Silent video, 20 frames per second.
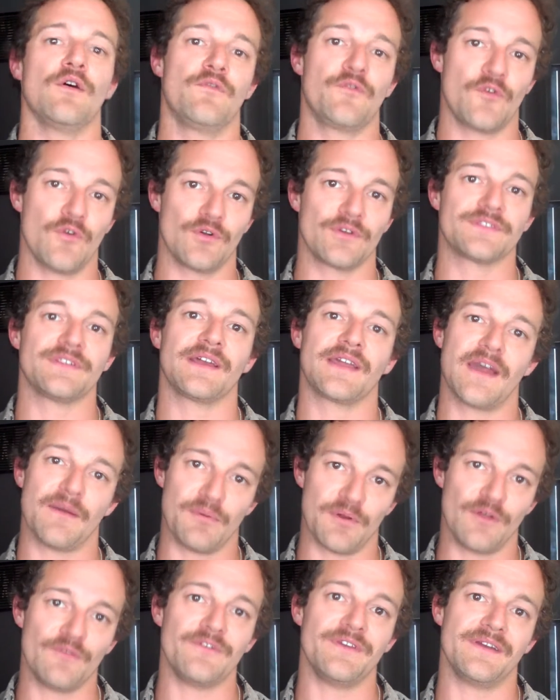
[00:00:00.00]
of yeah. course, a
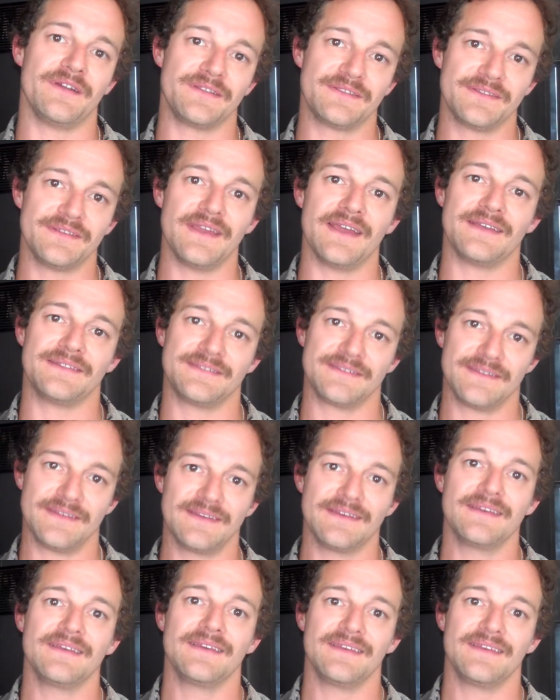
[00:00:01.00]
couple of years. Yes.